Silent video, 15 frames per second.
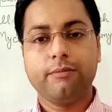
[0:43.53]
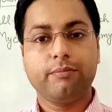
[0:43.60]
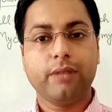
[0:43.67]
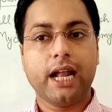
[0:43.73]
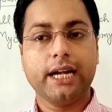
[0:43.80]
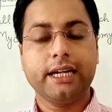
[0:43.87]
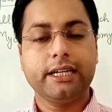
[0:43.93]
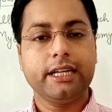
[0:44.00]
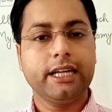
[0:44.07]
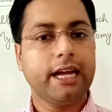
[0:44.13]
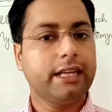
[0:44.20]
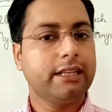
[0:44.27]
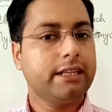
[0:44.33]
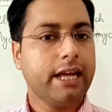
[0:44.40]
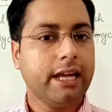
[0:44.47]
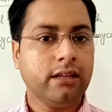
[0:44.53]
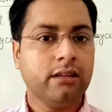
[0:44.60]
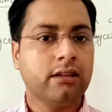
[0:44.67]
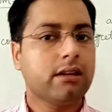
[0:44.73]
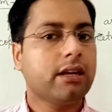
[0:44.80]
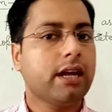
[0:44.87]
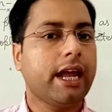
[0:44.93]
Plantae and
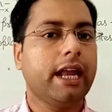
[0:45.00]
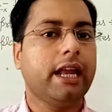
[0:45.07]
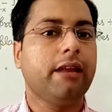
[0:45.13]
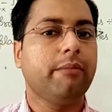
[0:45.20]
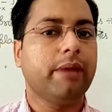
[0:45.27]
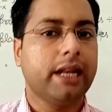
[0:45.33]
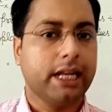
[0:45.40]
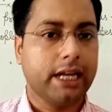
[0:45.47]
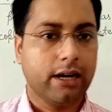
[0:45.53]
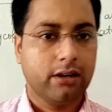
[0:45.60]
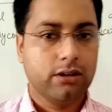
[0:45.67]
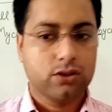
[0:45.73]
then Animalia.